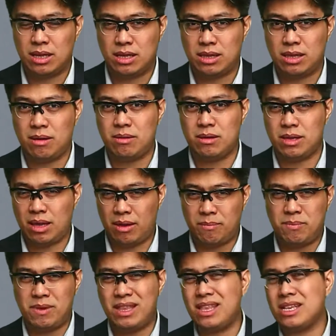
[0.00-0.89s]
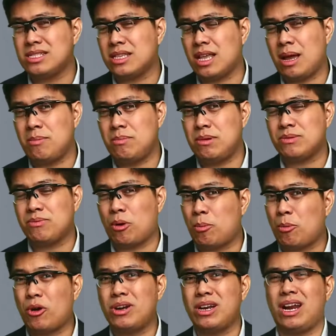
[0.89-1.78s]
They've been established for
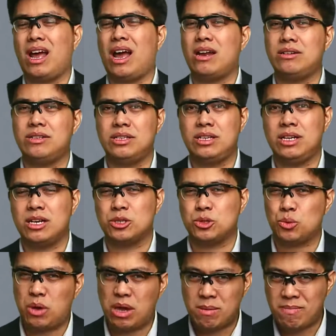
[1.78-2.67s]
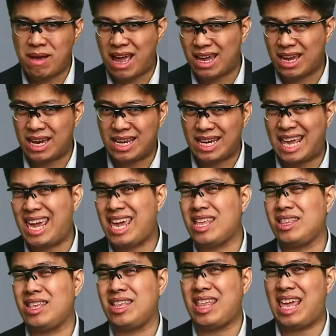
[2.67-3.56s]
more than 100 years, way back in
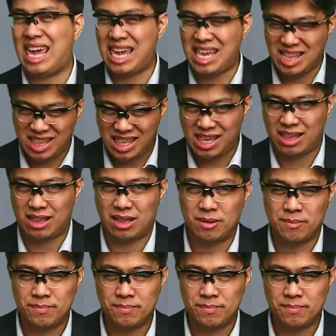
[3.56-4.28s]
1818,